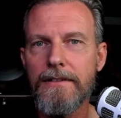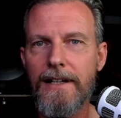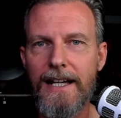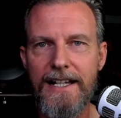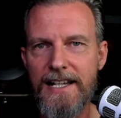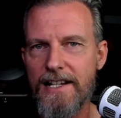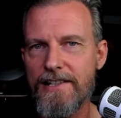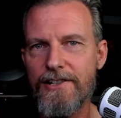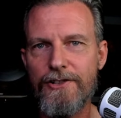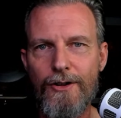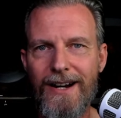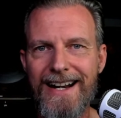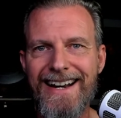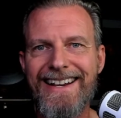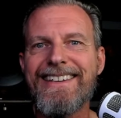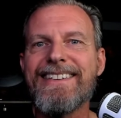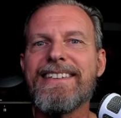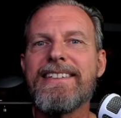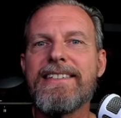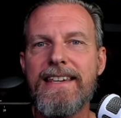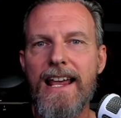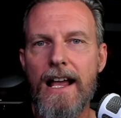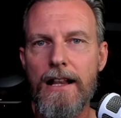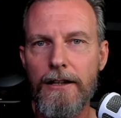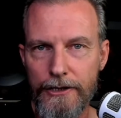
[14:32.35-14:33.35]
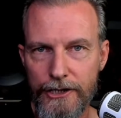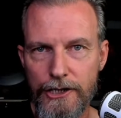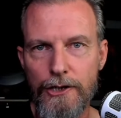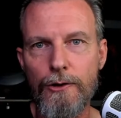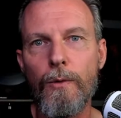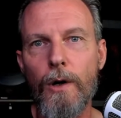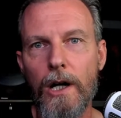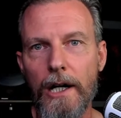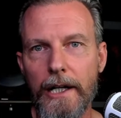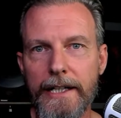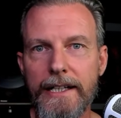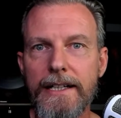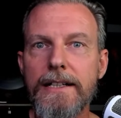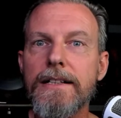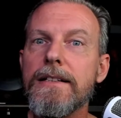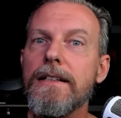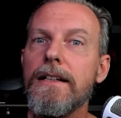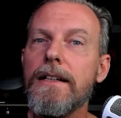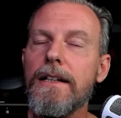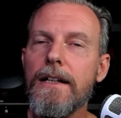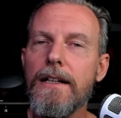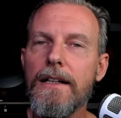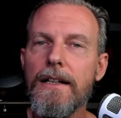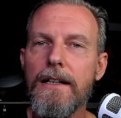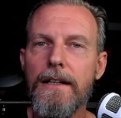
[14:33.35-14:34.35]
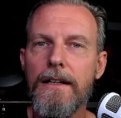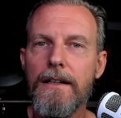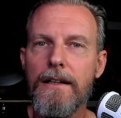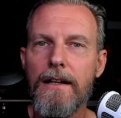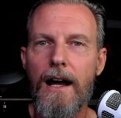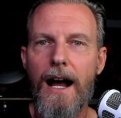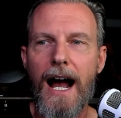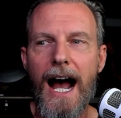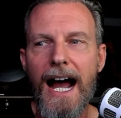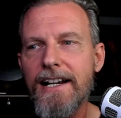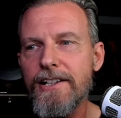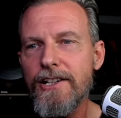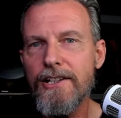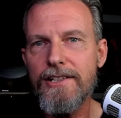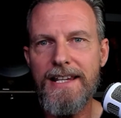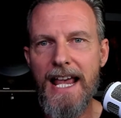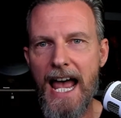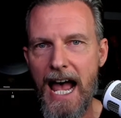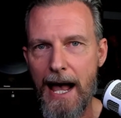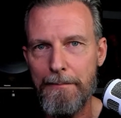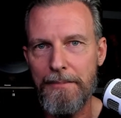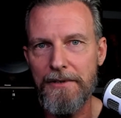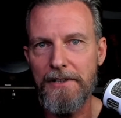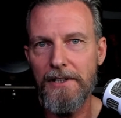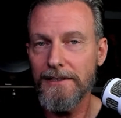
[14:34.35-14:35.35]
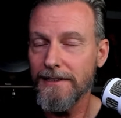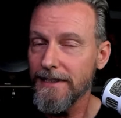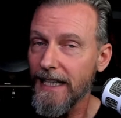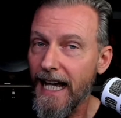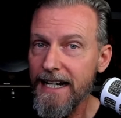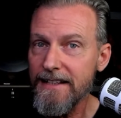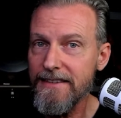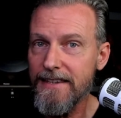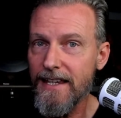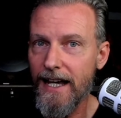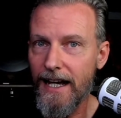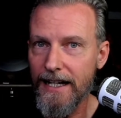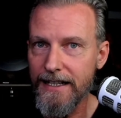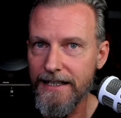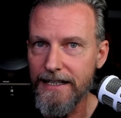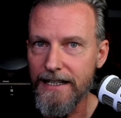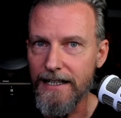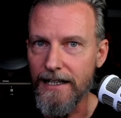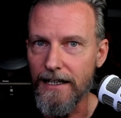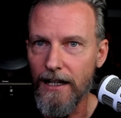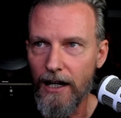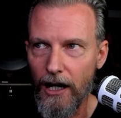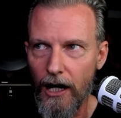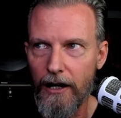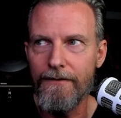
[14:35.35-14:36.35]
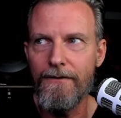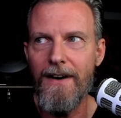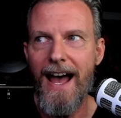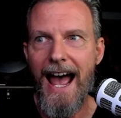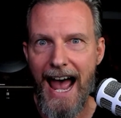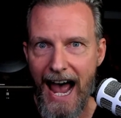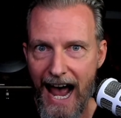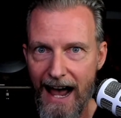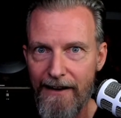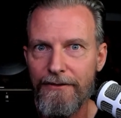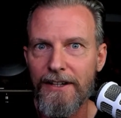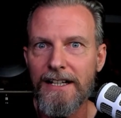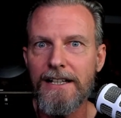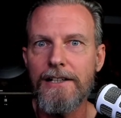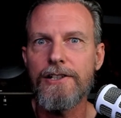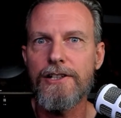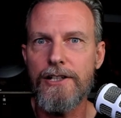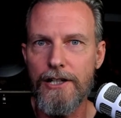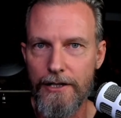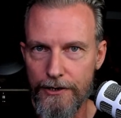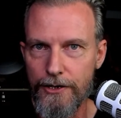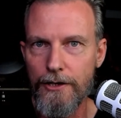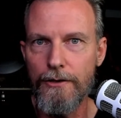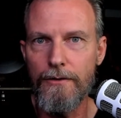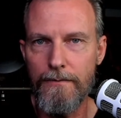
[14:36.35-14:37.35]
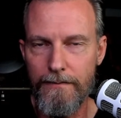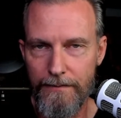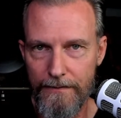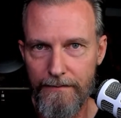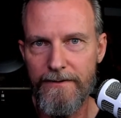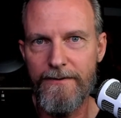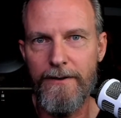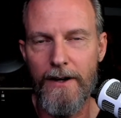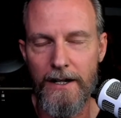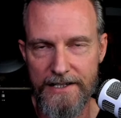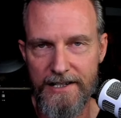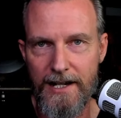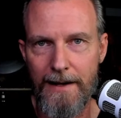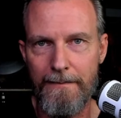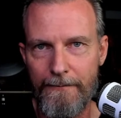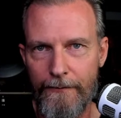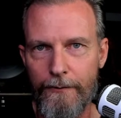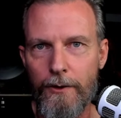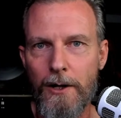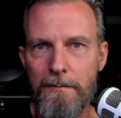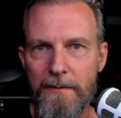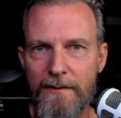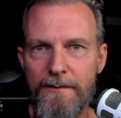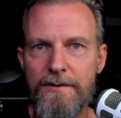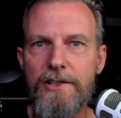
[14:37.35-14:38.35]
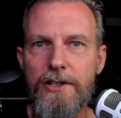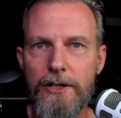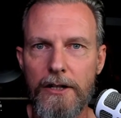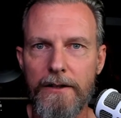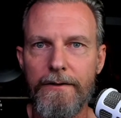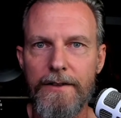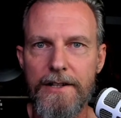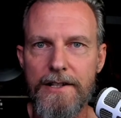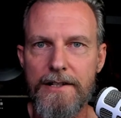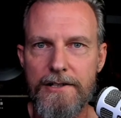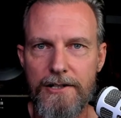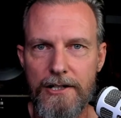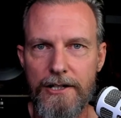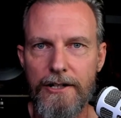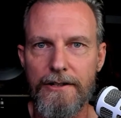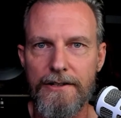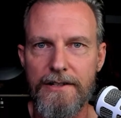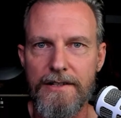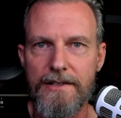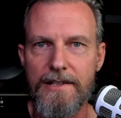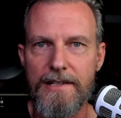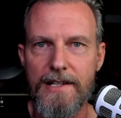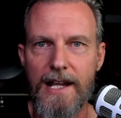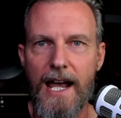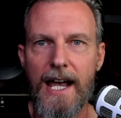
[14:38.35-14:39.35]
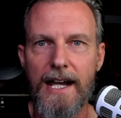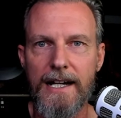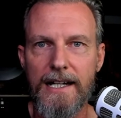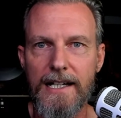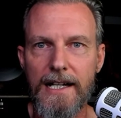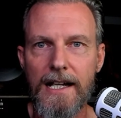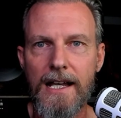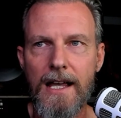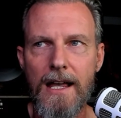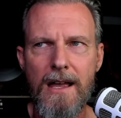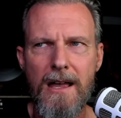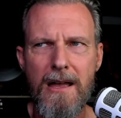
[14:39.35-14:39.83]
It doesn't try to sell you on it. I just happen to like the idea of having to do some form of service to your society.